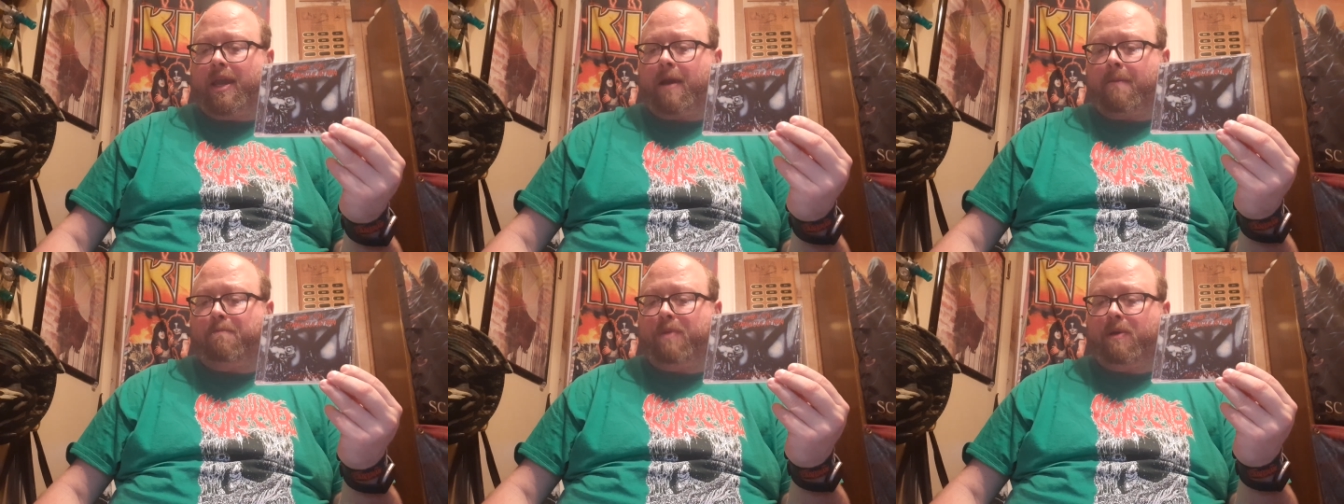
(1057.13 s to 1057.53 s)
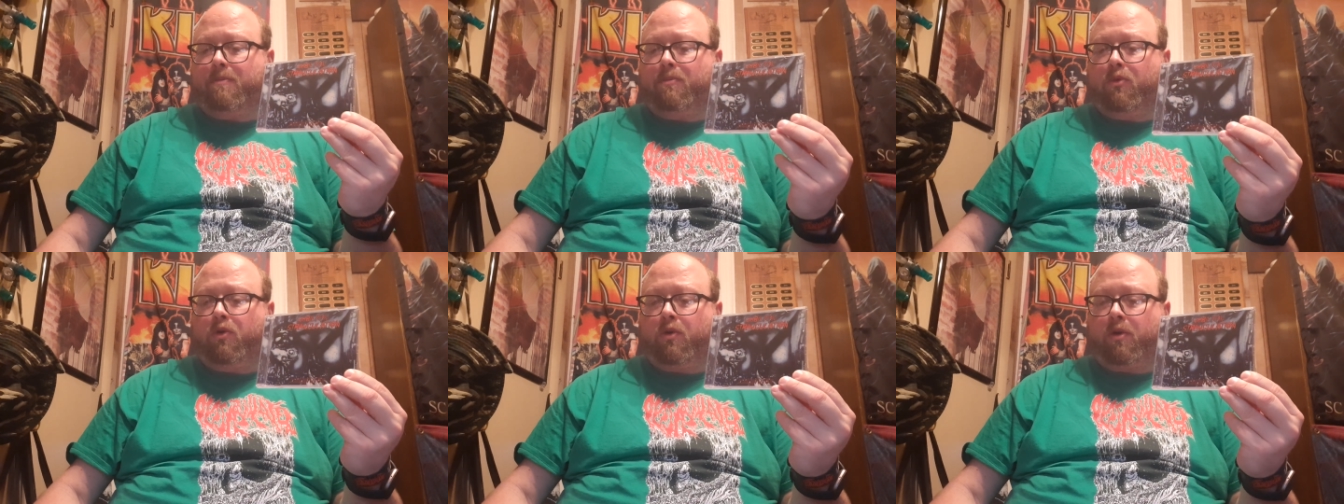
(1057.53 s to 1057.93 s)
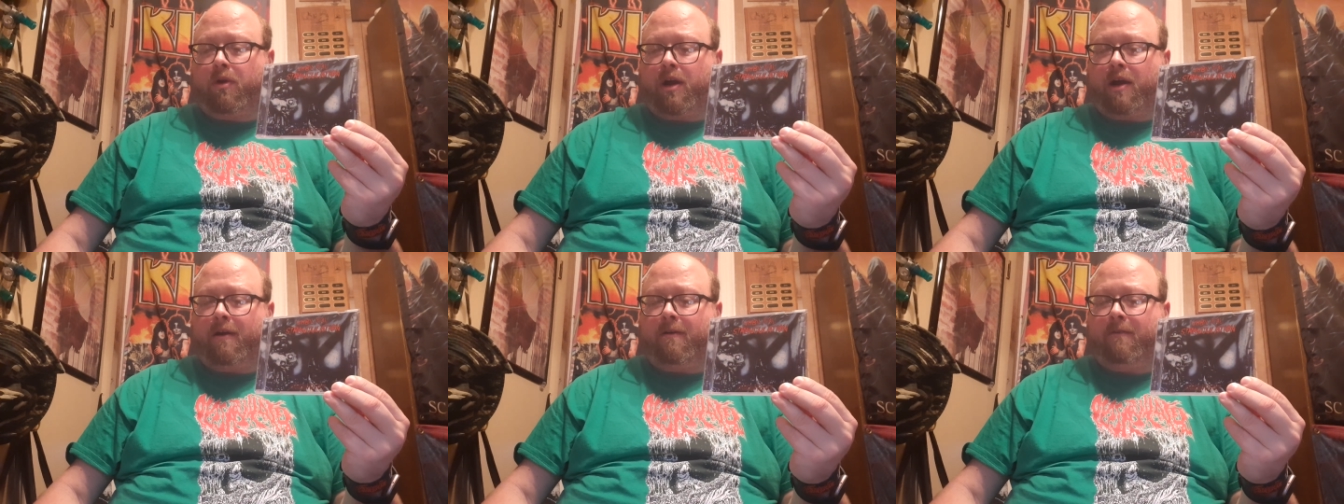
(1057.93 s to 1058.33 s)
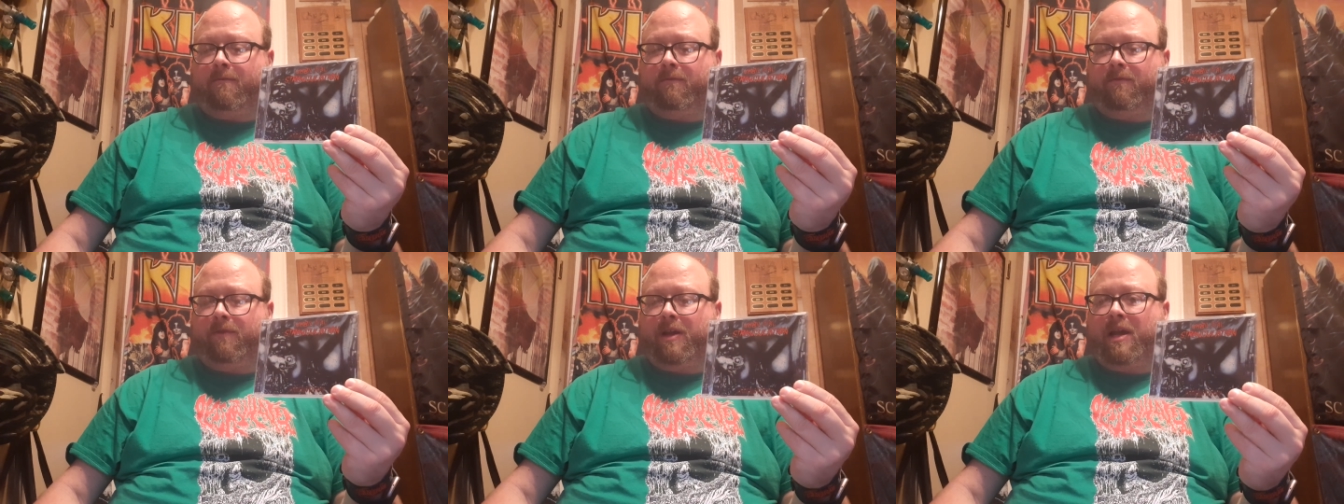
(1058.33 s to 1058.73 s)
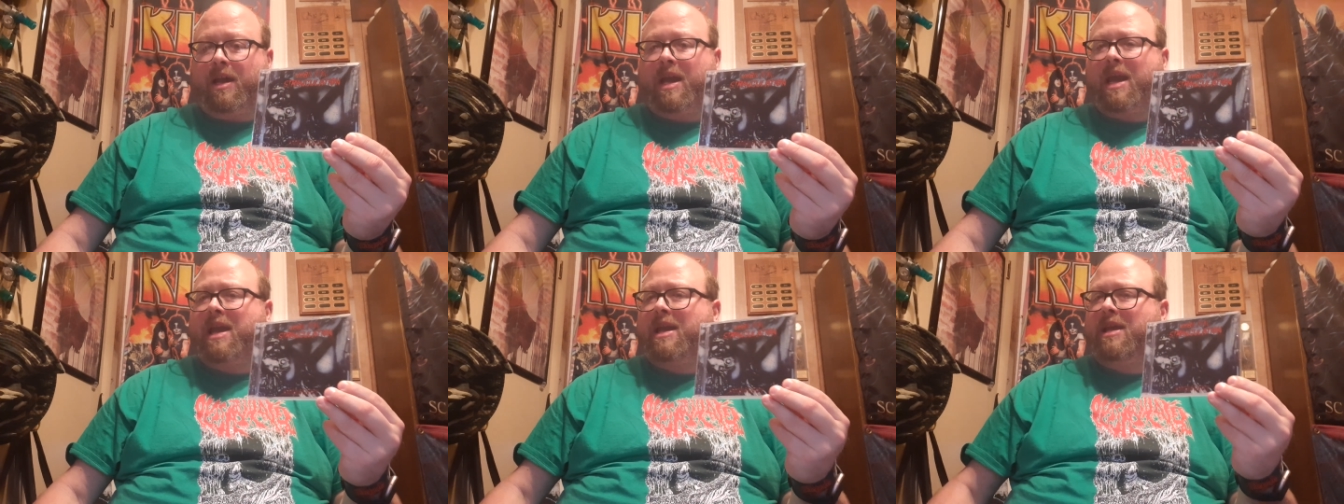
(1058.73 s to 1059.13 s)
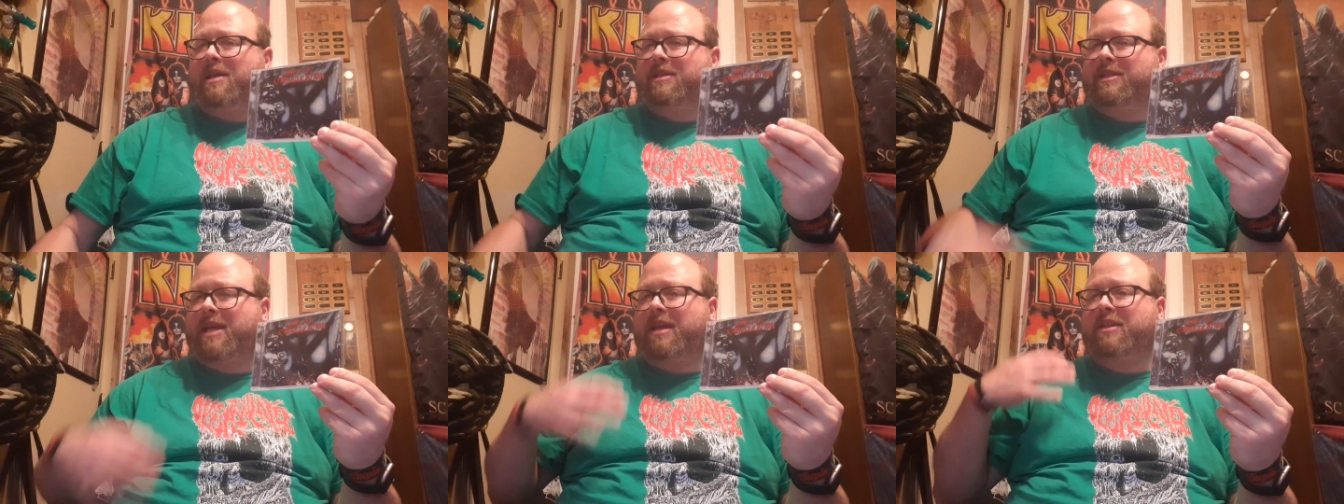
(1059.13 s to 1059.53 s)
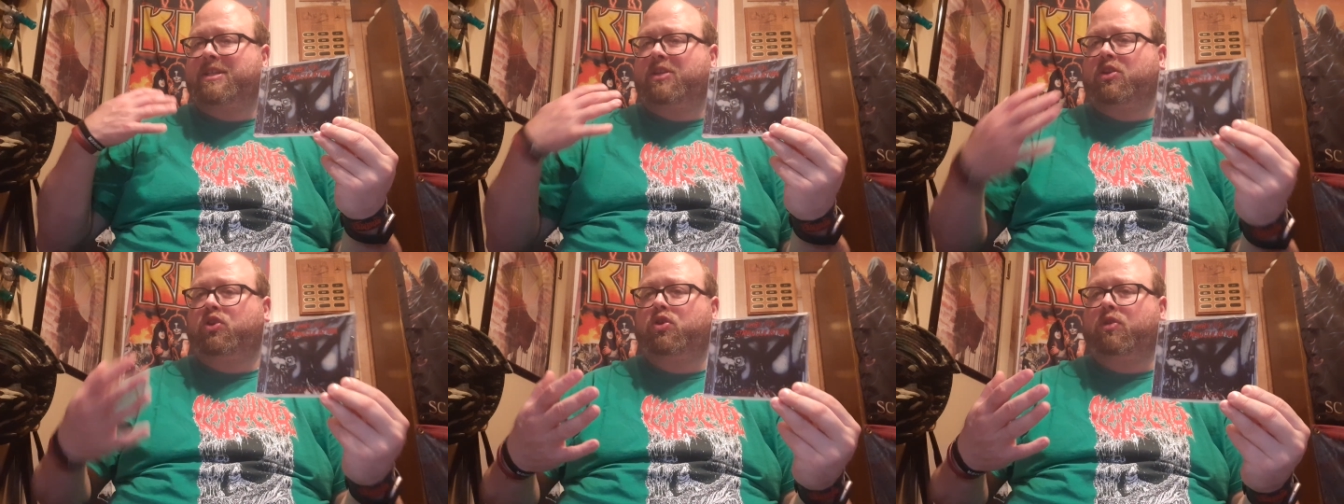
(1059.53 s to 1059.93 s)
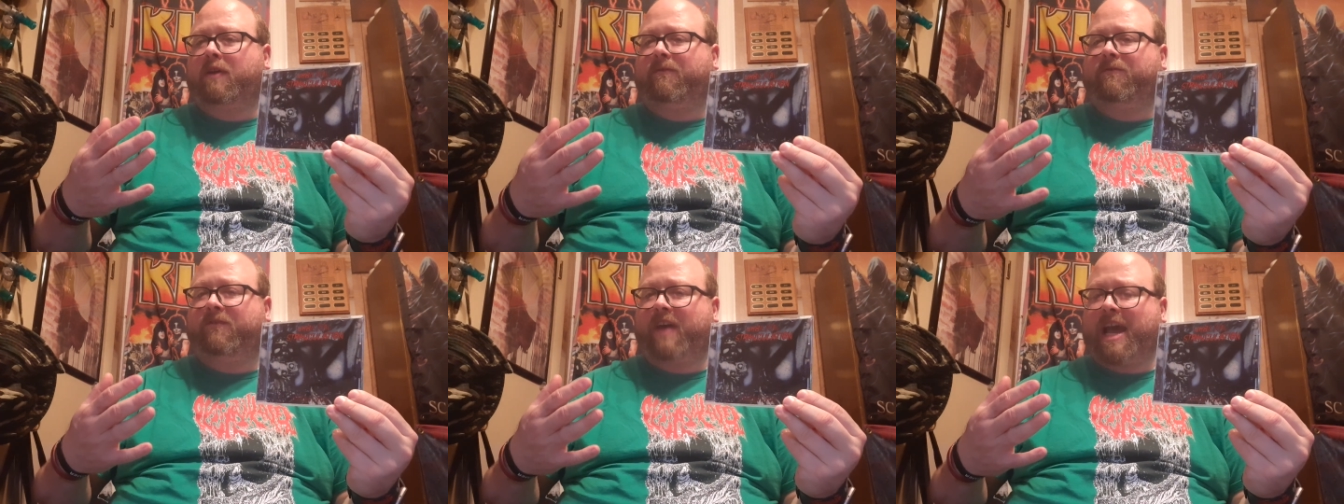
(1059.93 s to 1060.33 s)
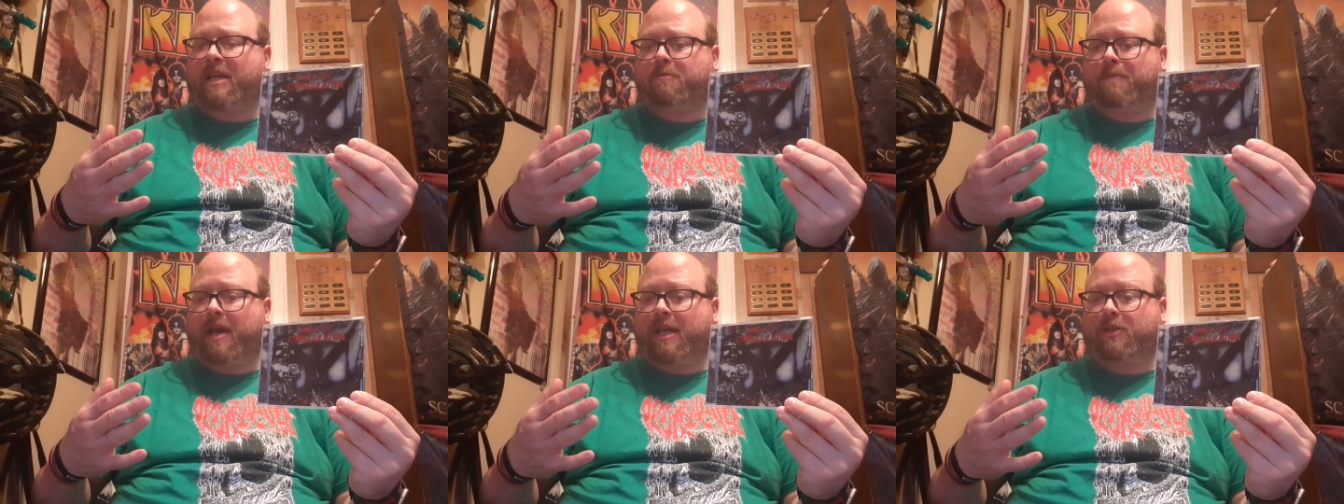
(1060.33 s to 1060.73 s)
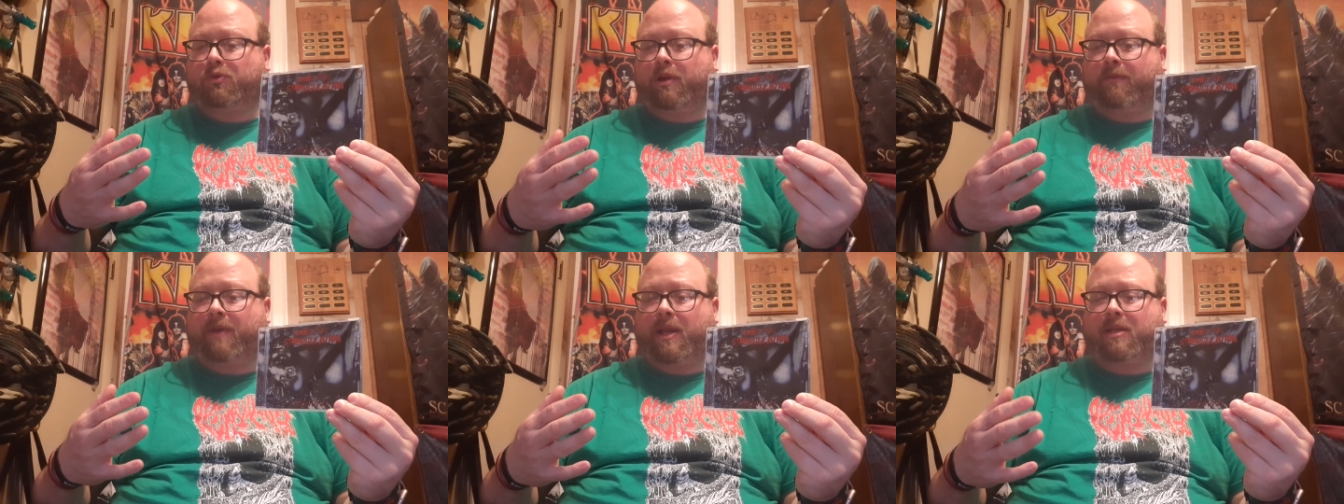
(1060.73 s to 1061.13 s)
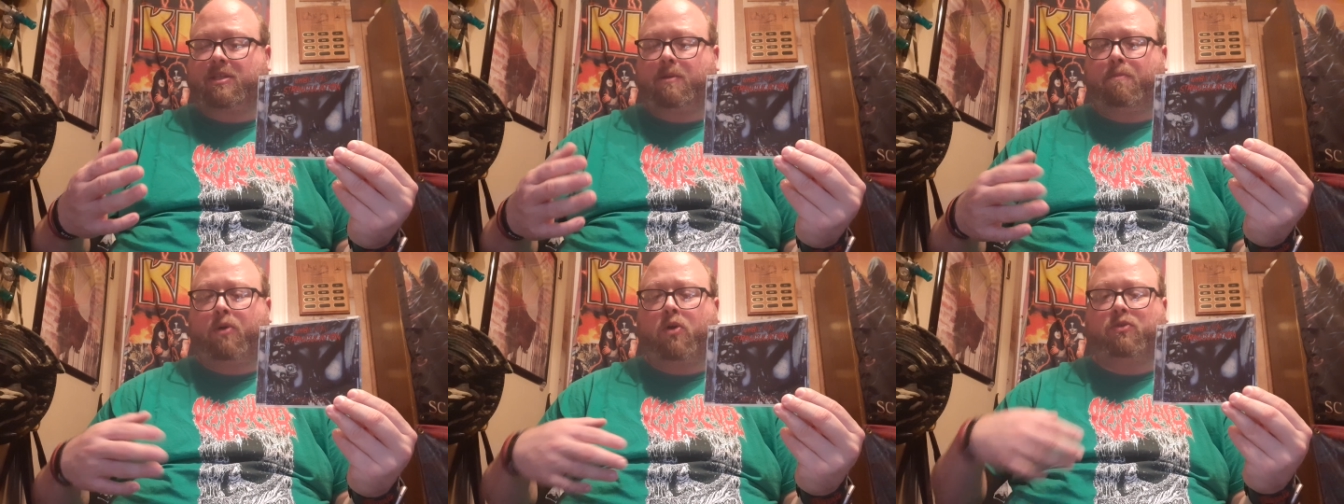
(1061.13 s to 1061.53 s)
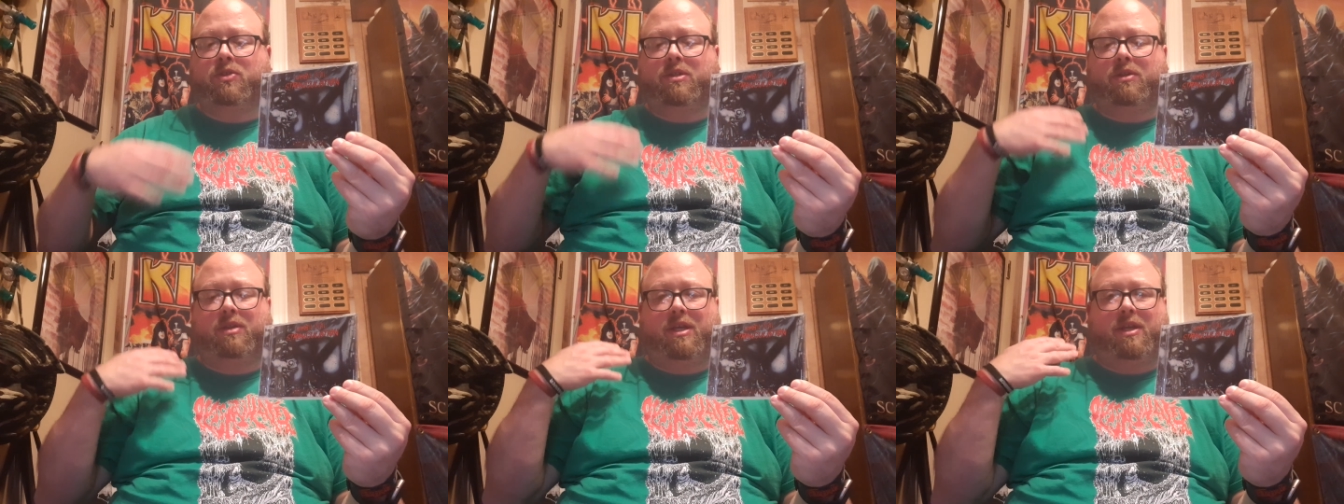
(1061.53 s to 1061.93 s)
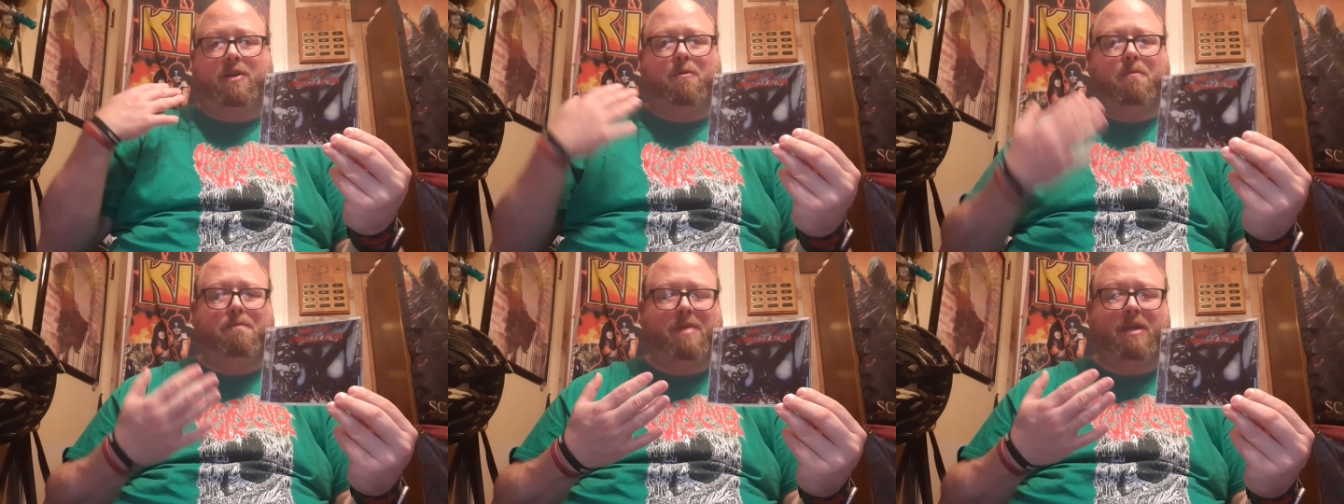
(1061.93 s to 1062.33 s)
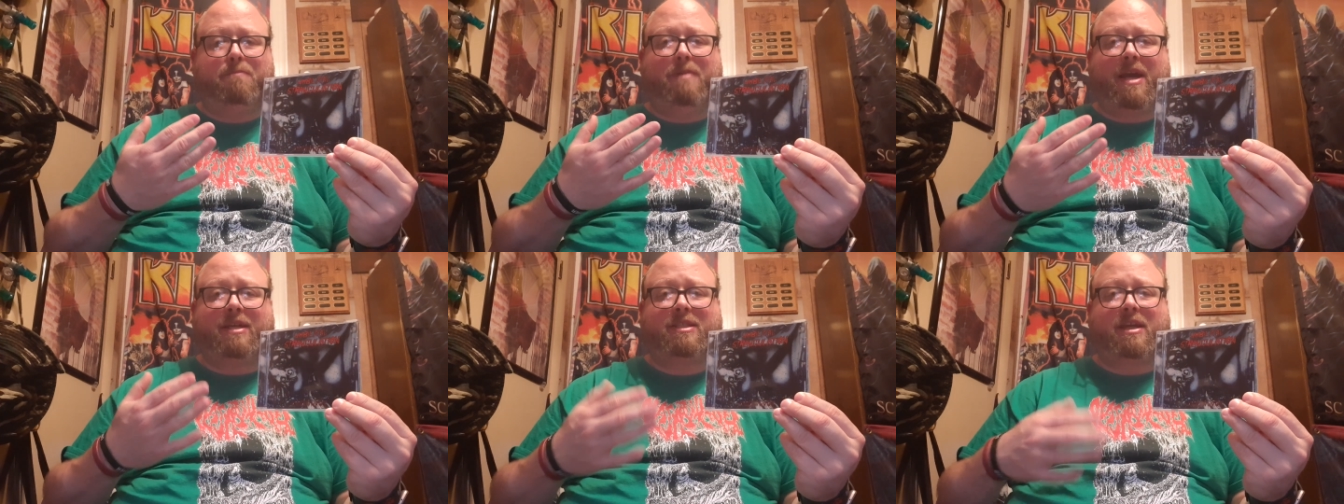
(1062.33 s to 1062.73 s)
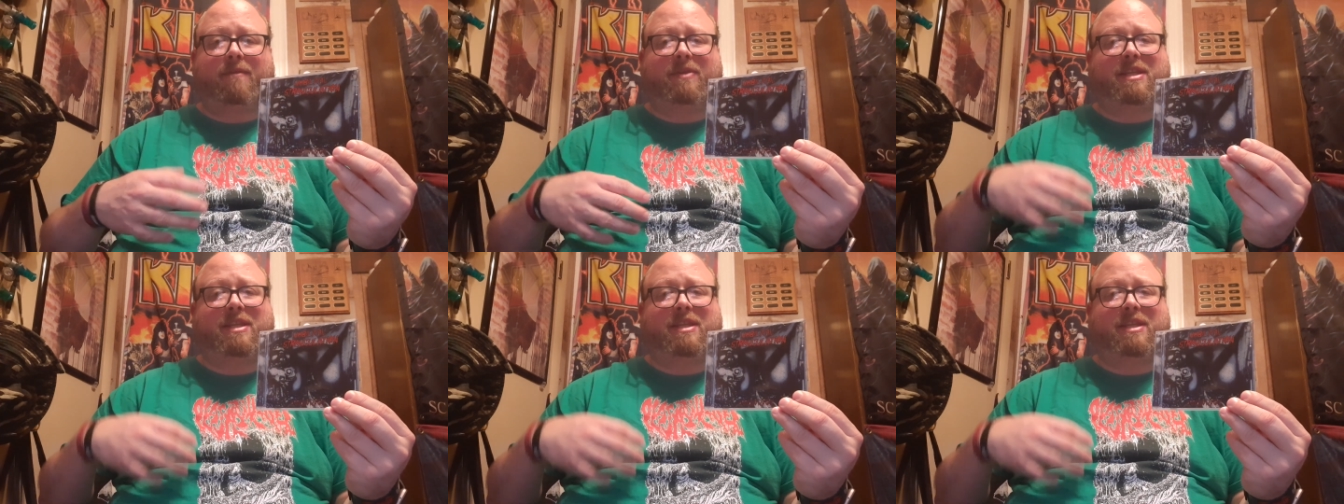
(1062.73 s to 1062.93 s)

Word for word: a bit more of a tendency to do the fast-paced riffing as opposed to the you know mid-paced stuff.